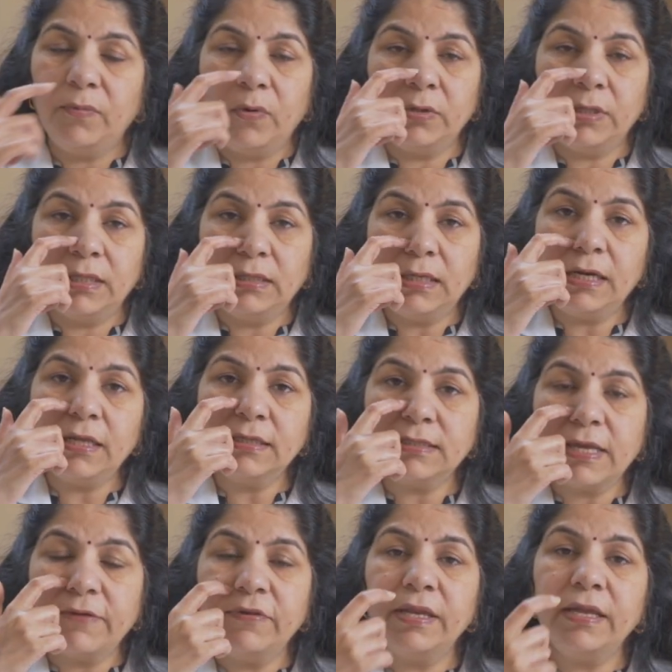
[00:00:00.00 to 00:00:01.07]
more than
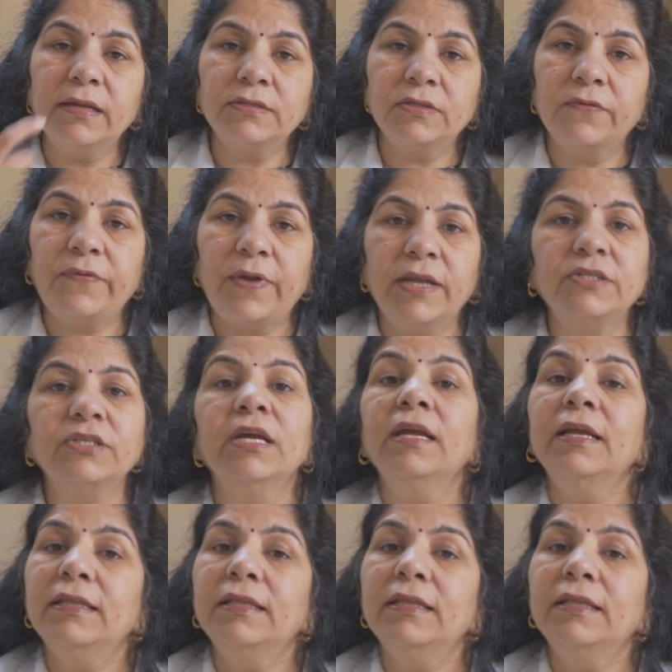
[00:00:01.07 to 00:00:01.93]
37 years of age,